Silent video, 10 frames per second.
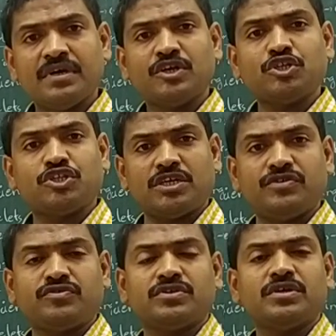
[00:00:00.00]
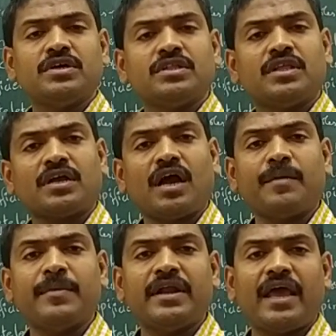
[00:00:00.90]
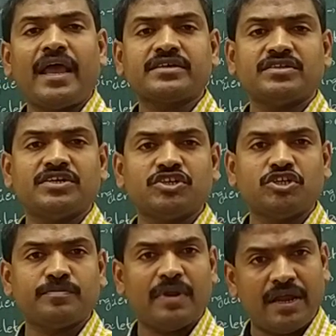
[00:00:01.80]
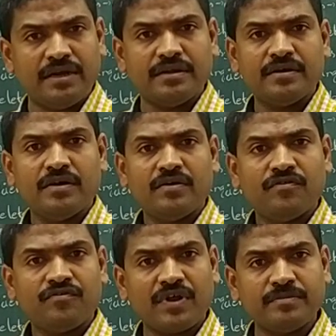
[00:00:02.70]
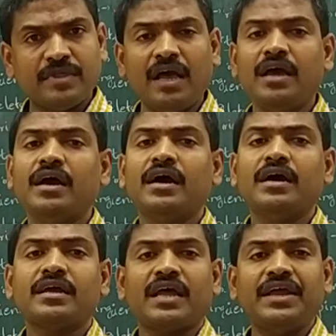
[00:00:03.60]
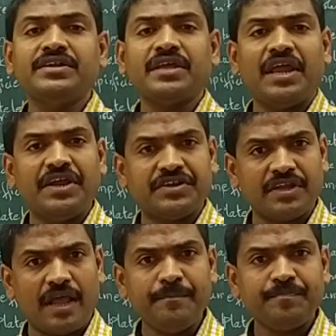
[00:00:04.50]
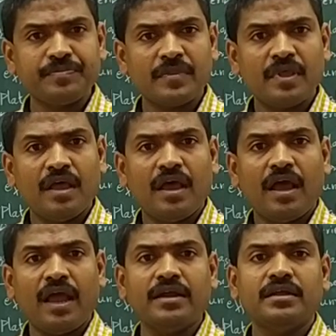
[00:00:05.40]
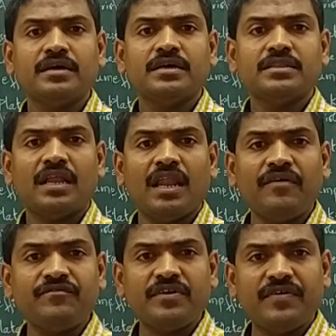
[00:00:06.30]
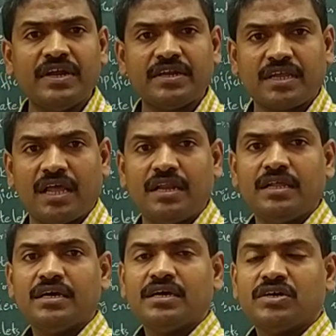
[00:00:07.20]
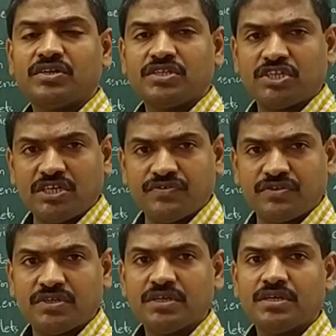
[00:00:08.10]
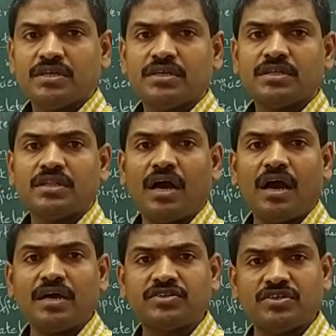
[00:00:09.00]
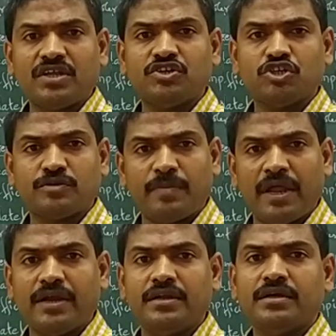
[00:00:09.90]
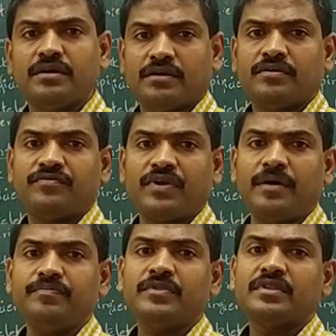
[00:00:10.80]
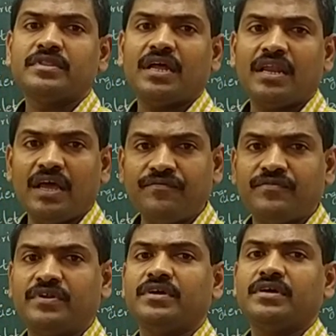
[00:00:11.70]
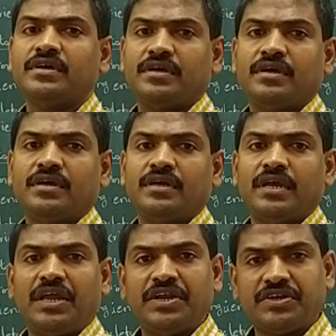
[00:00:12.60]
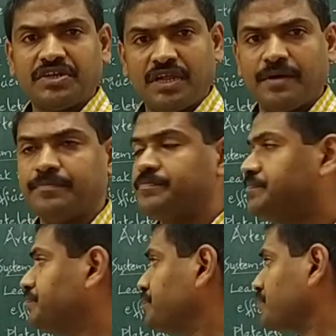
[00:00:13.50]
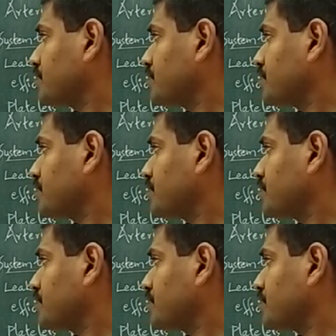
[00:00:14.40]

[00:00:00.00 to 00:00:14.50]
receives the carbon dioxide rich blood from the right atrium and the left ventricle receives the oxygen rich blood from the left atrium.